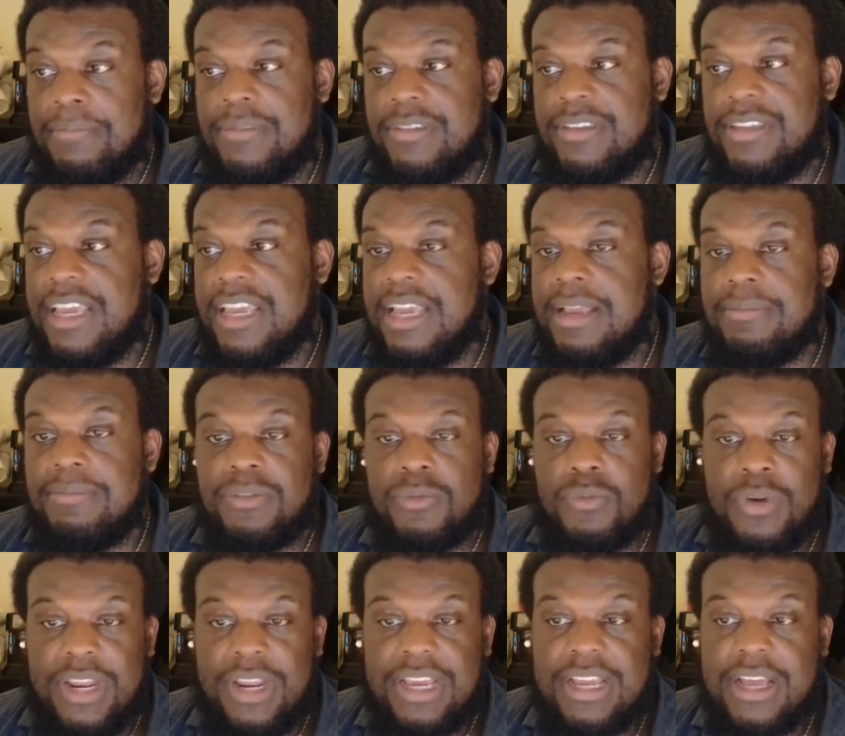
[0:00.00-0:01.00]
teams,
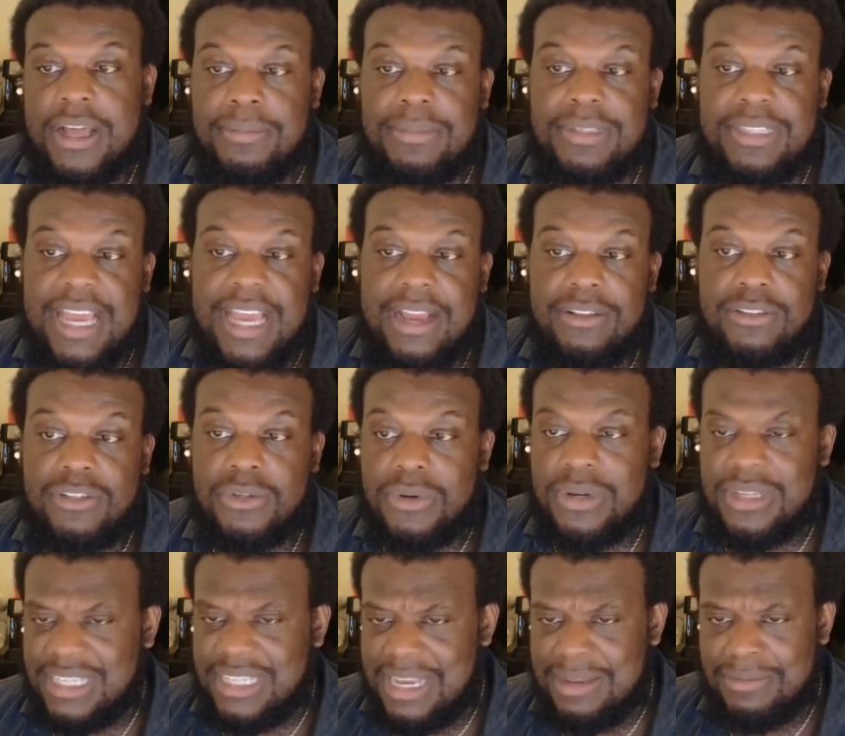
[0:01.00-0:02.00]
when it comes down to
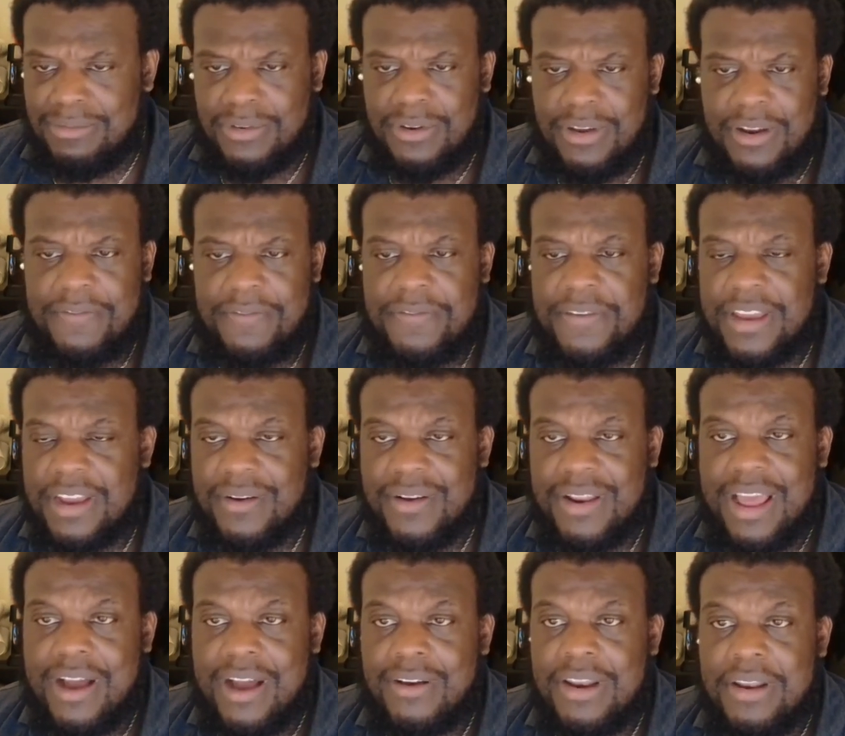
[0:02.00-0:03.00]
it, teams were going to figure
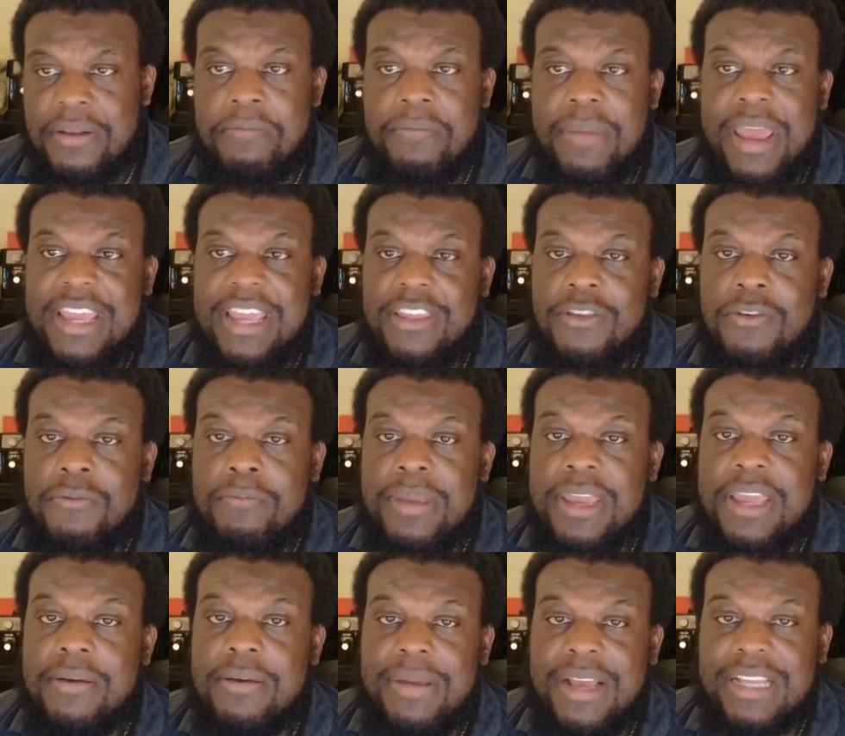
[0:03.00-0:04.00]
it out and make you
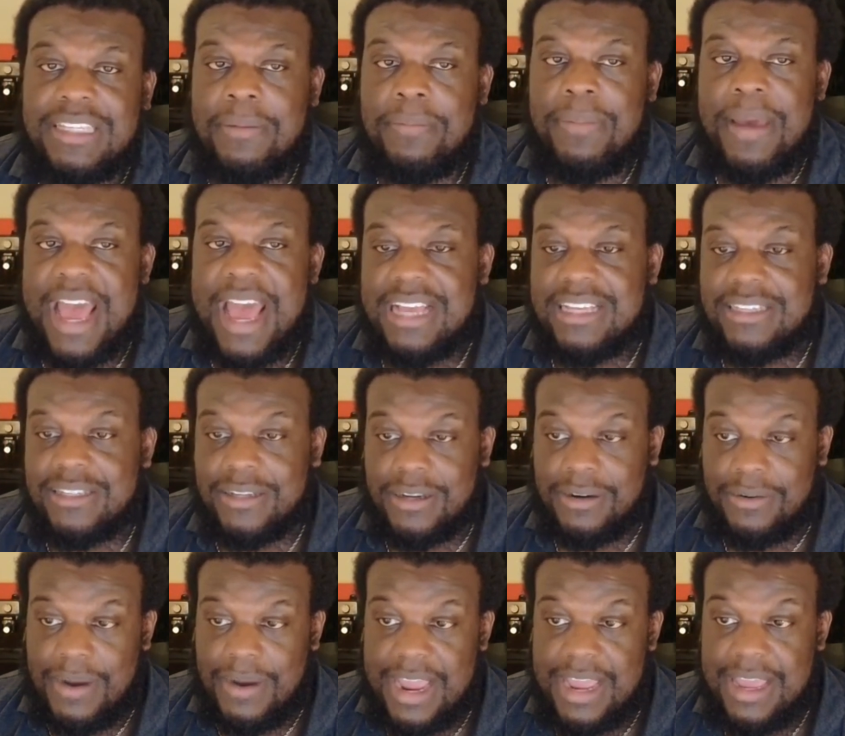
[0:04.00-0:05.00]
beat them as a passer,
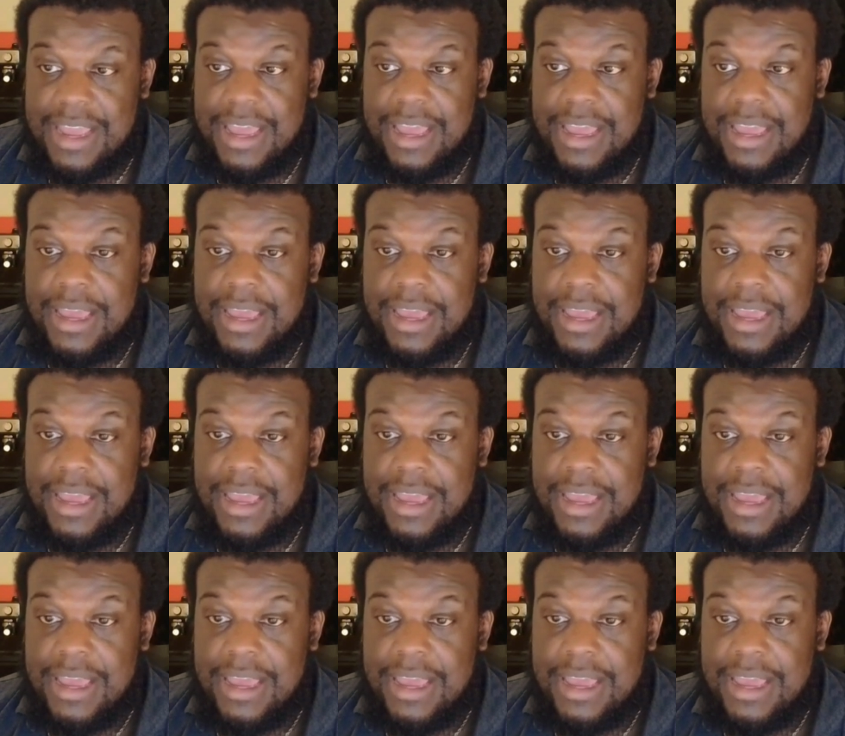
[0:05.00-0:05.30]
right?